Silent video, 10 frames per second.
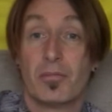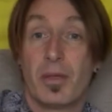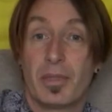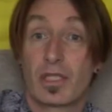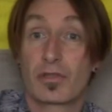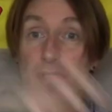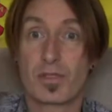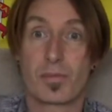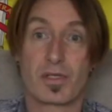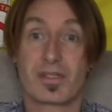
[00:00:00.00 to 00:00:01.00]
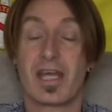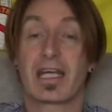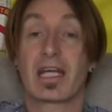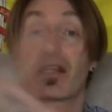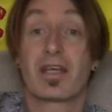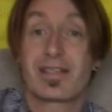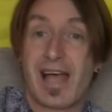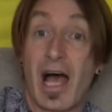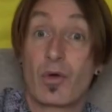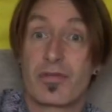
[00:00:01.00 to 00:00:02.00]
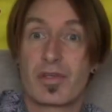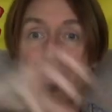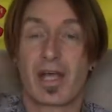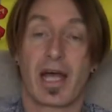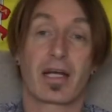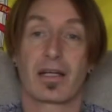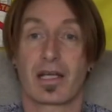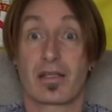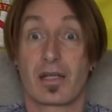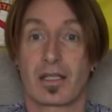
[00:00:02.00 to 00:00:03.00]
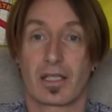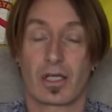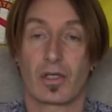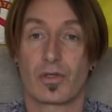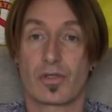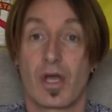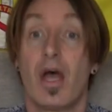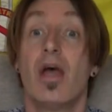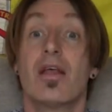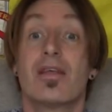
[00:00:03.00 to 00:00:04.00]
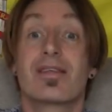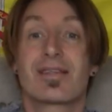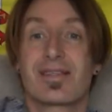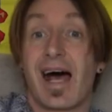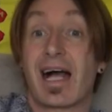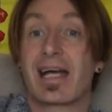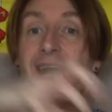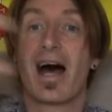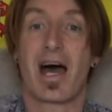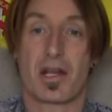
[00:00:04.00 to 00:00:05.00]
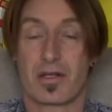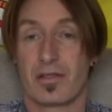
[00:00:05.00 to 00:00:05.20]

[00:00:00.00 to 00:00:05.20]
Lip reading: Maybe at Christmas, taking things out of a sack like Santa Claus. Sacar.